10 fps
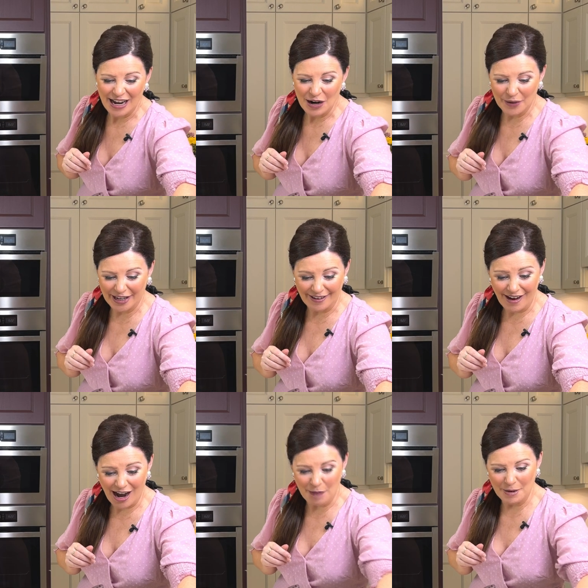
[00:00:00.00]
we get
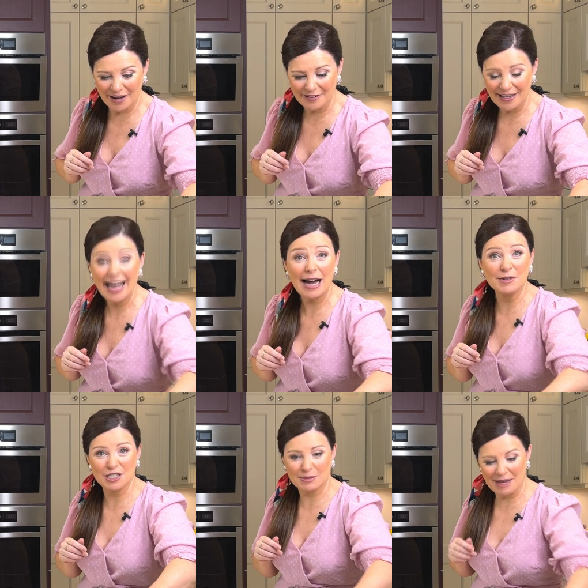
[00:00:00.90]
our hob on and
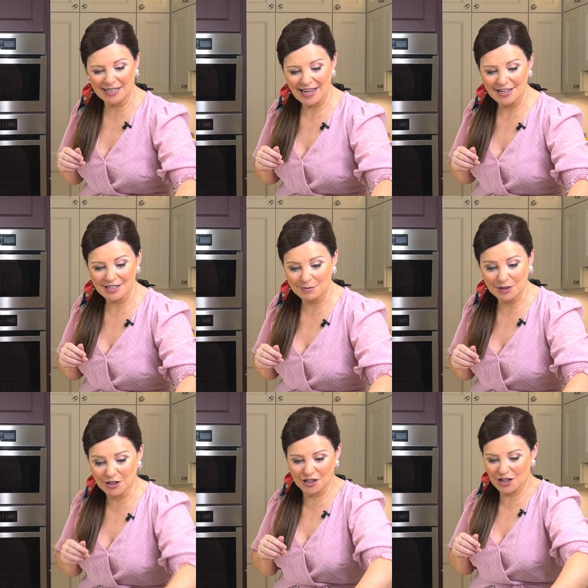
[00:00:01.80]
we just melt some
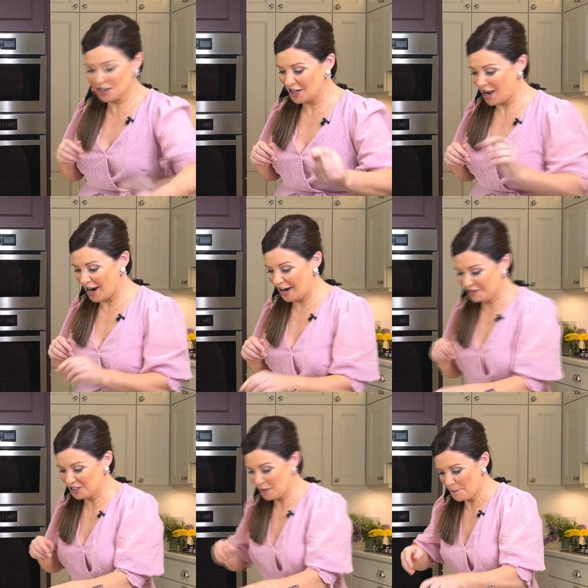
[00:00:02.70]
good
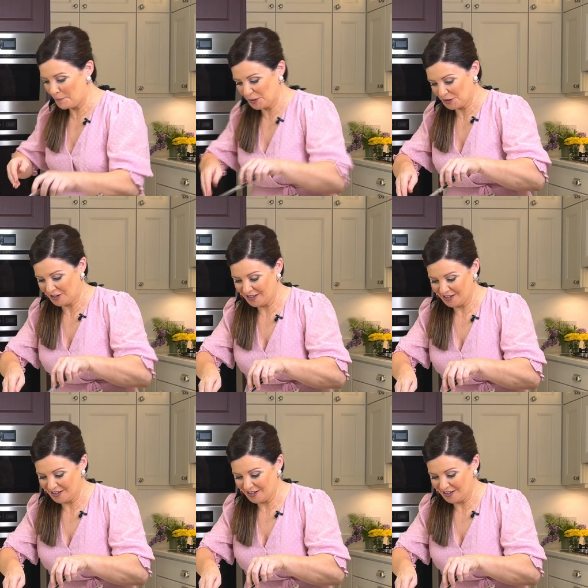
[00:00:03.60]
Irish butter.